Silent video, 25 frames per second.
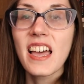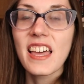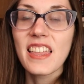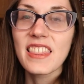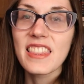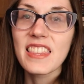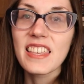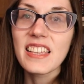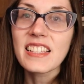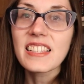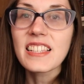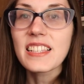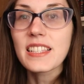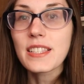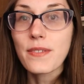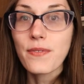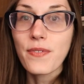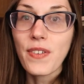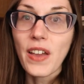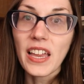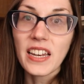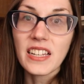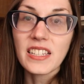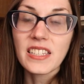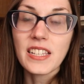This is a
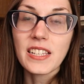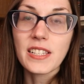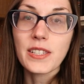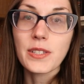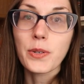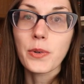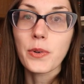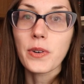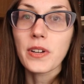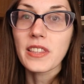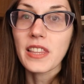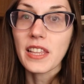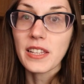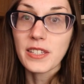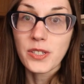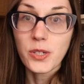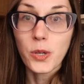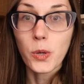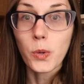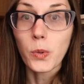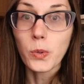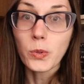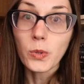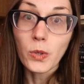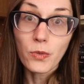fantasy story that's
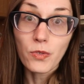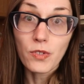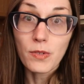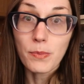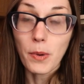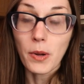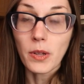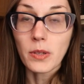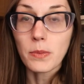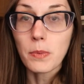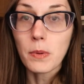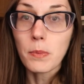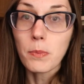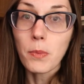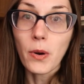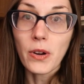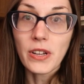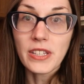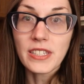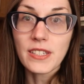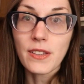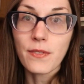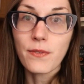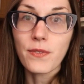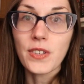told over multiple
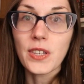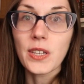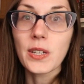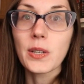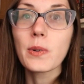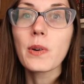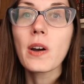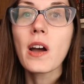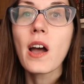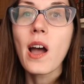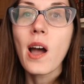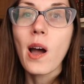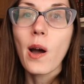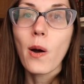points of view,